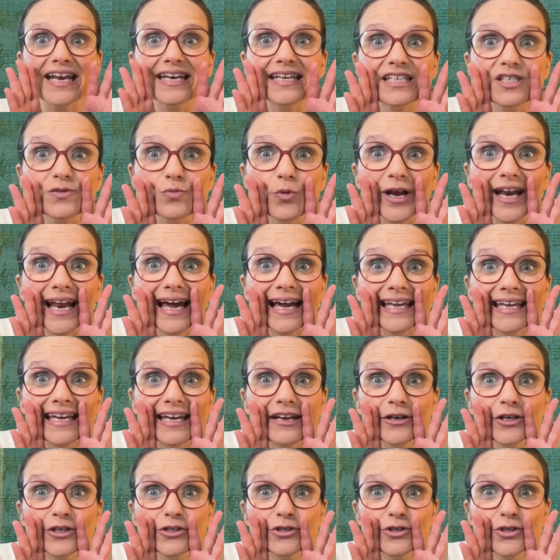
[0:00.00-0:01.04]
is when a
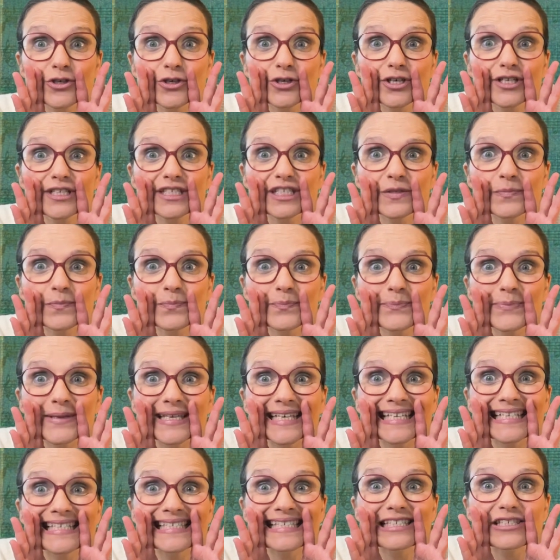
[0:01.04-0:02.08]
character
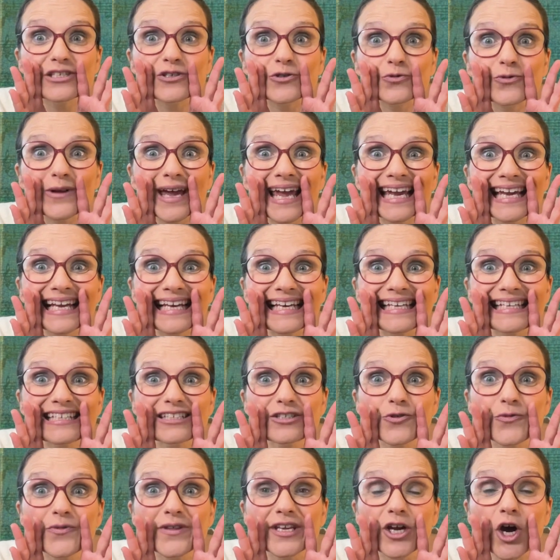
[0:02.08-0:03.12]
speaks directly
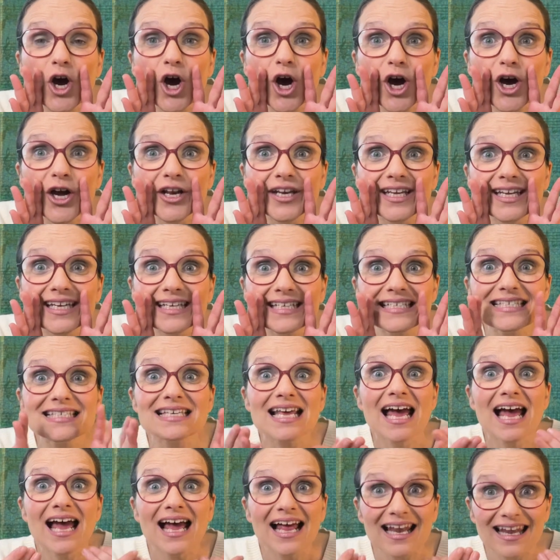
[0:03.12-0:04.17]
to the audience
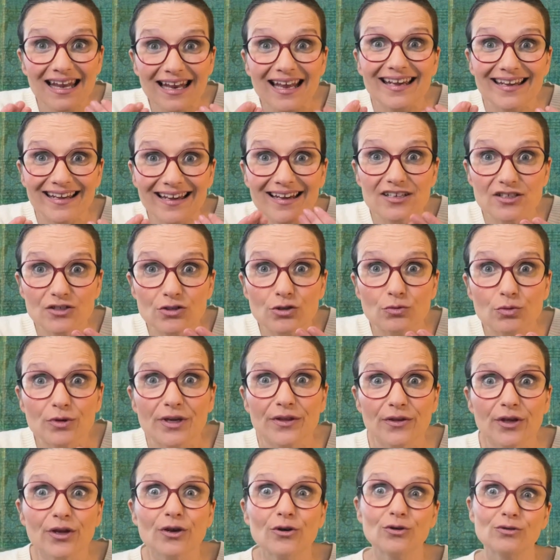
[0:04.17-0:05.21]
like I do
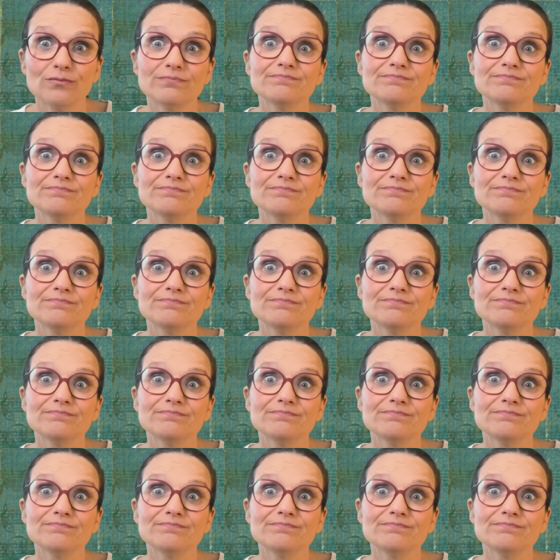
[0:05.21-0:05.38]
with you.